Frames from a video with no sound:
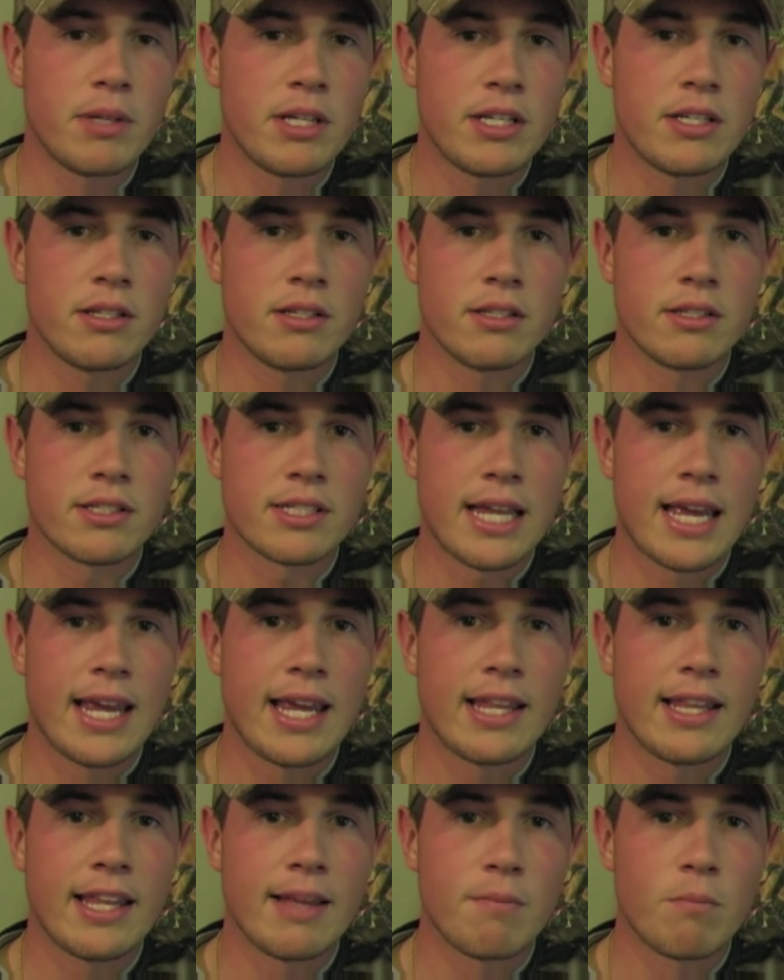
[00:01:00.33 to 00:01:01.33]
me to the
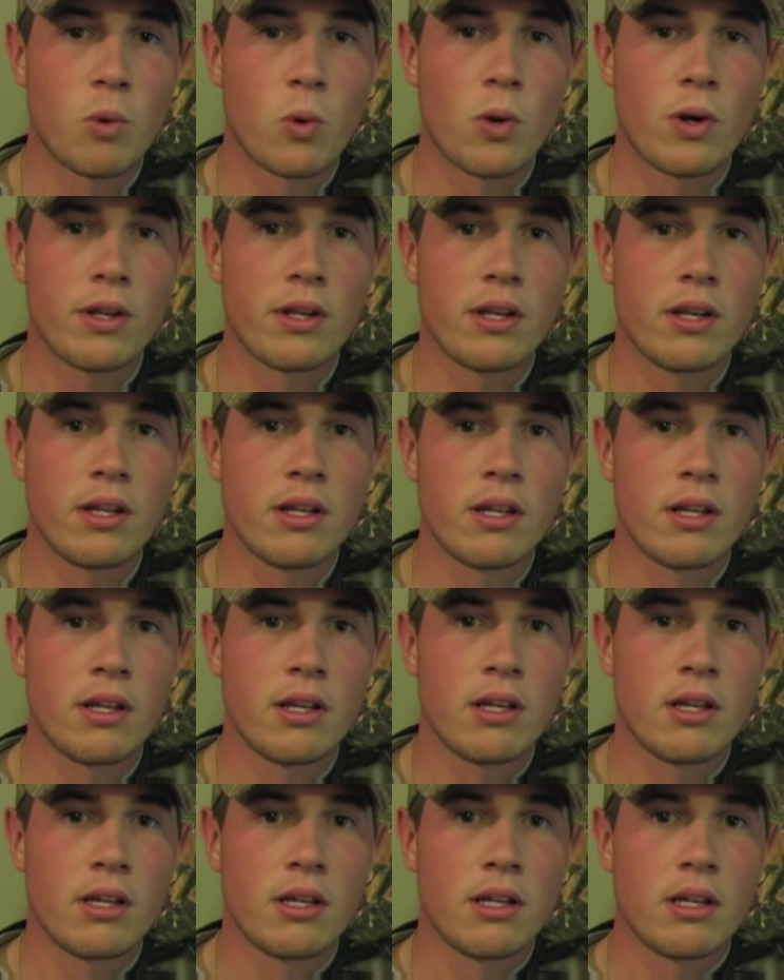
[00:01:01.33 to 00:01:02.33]
stand that morning
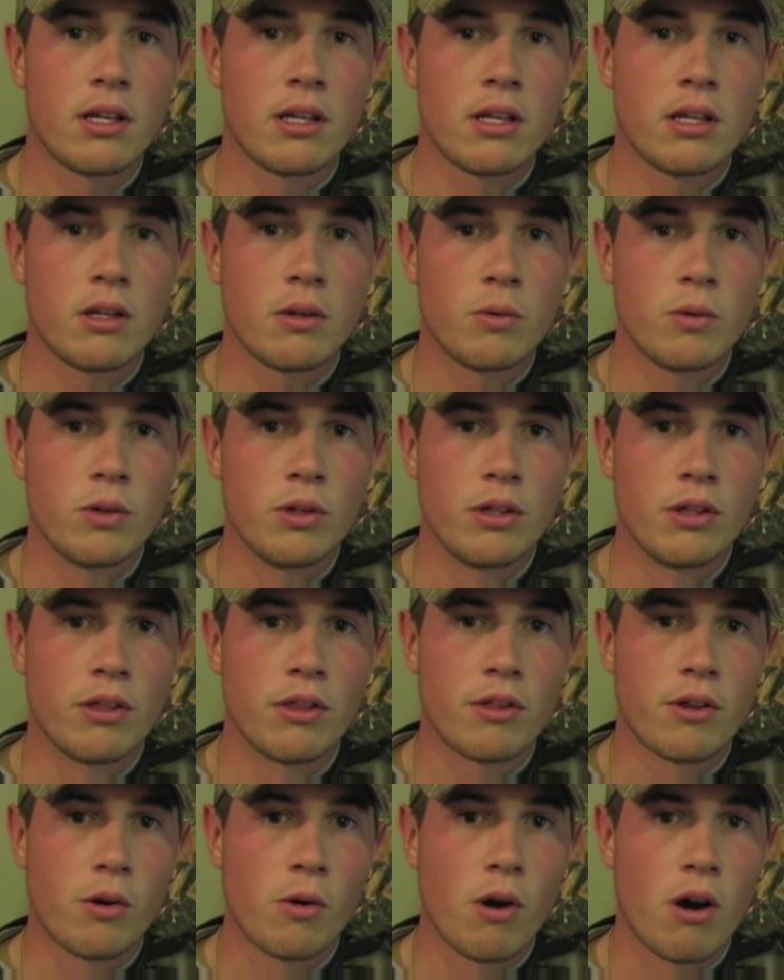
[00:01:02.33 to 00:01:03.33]
would
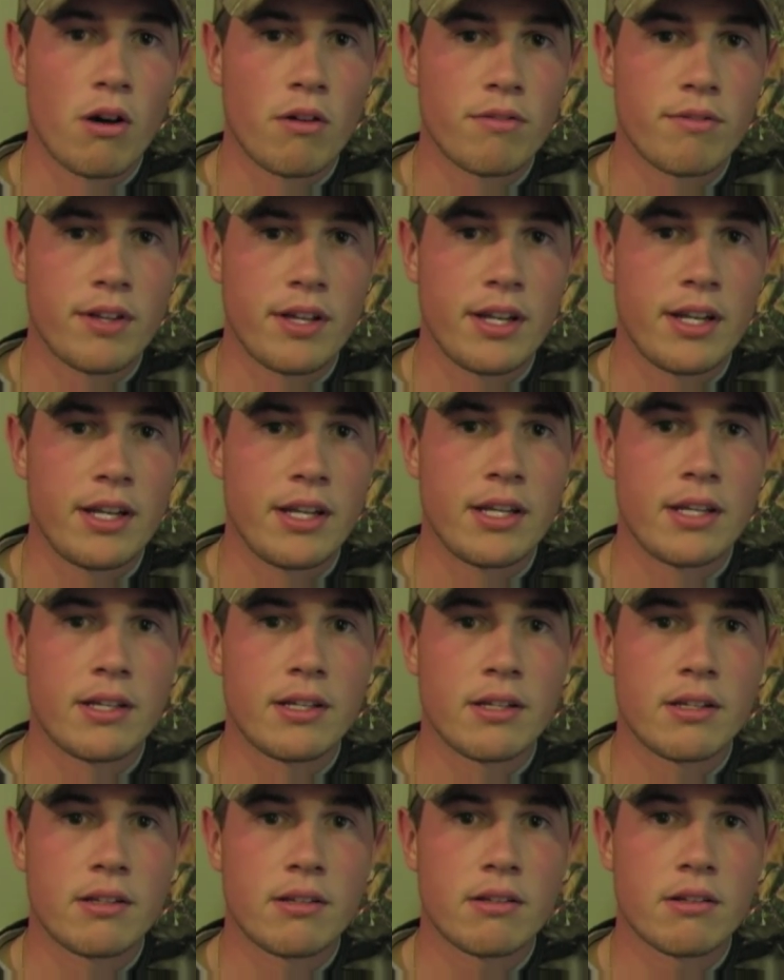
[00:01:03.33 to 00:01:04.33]
throw off any
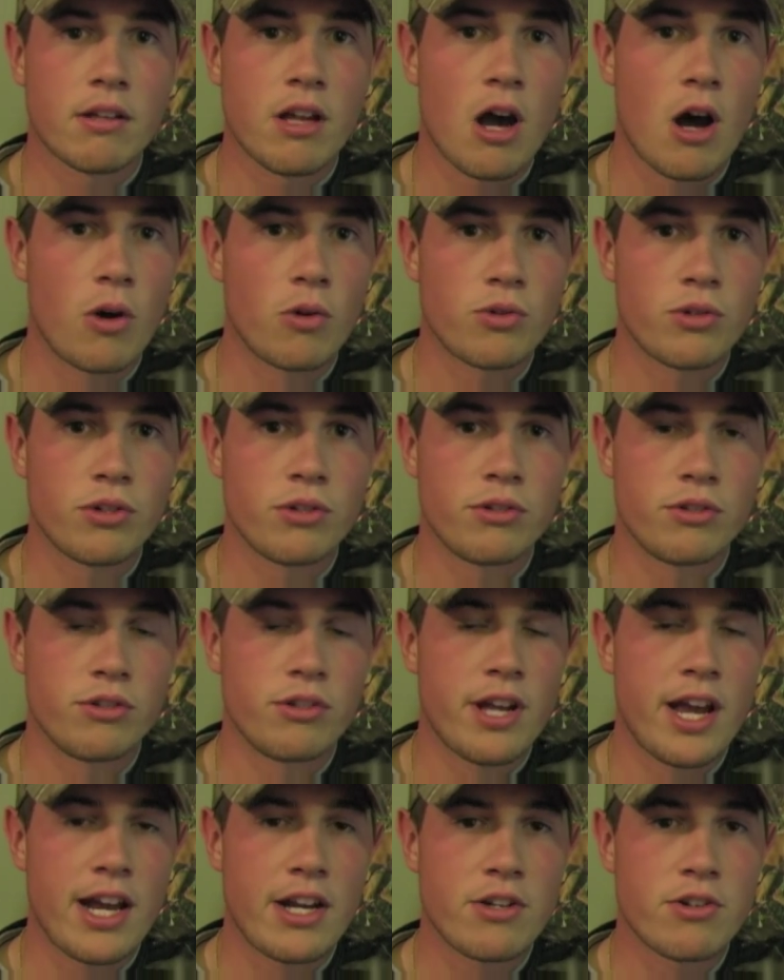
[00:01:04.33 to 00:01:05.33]
cautions or
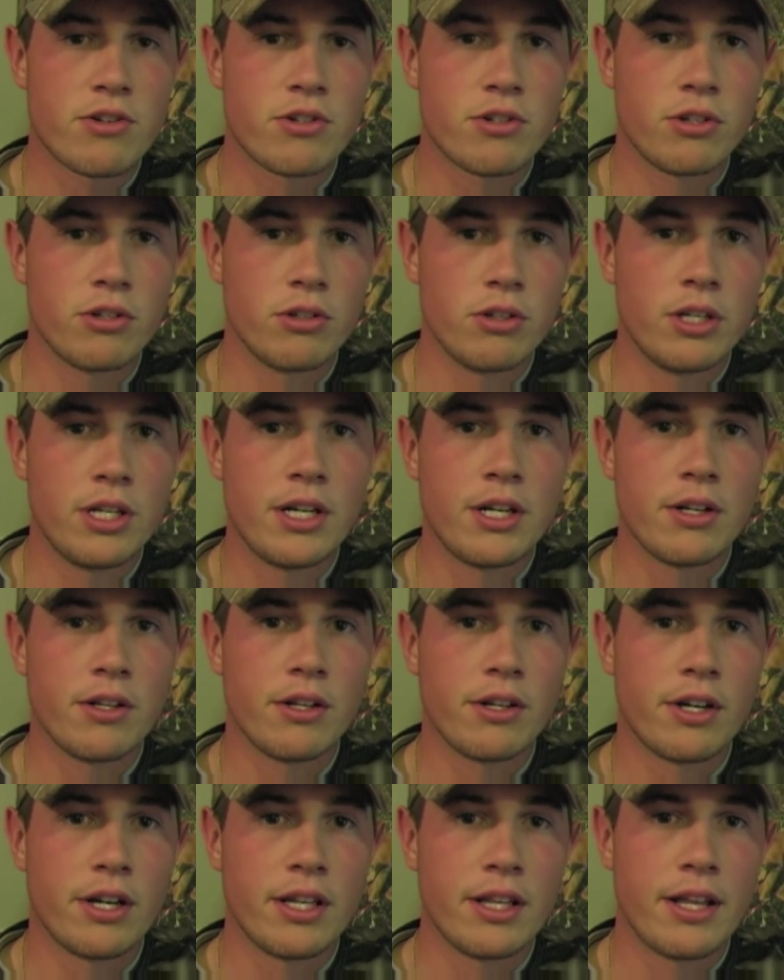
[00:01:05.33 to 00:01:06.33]
dangers to the deer
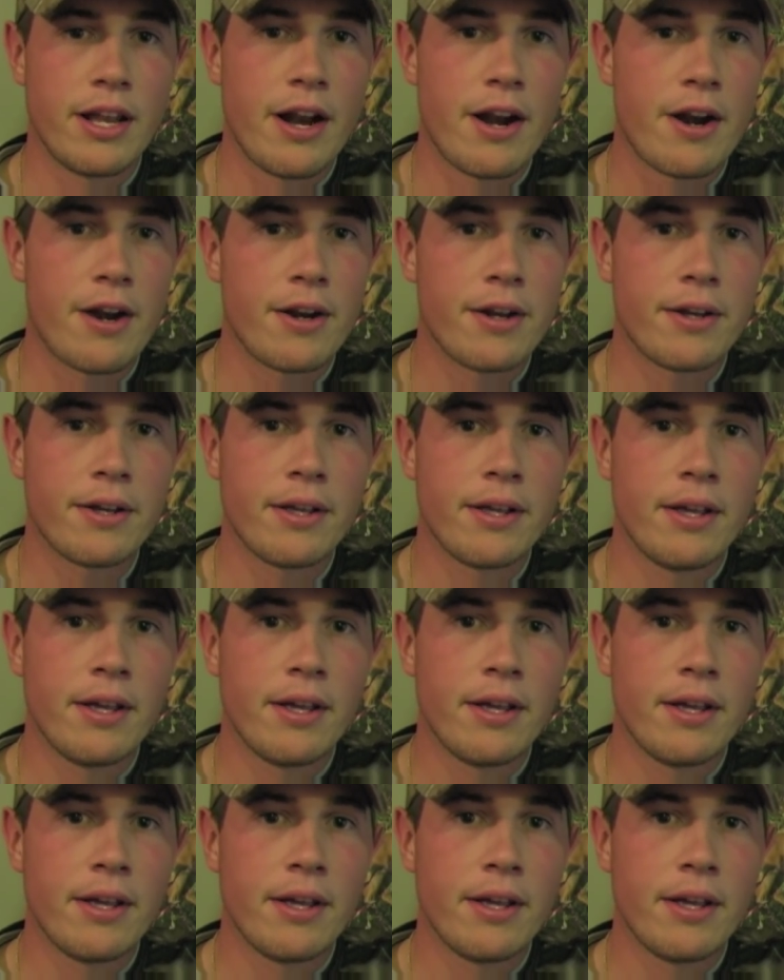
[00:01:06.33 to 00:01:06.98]
that are in the area.